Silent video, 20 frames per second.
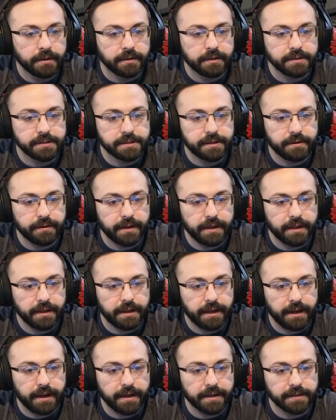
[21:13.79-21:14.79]
Let's go ahead,
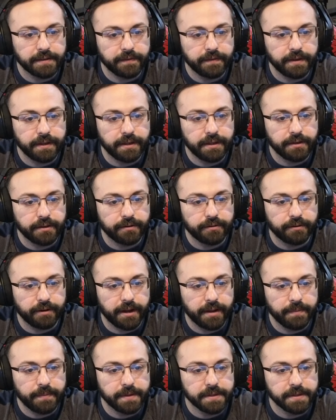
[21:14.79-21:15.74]
activate it, grab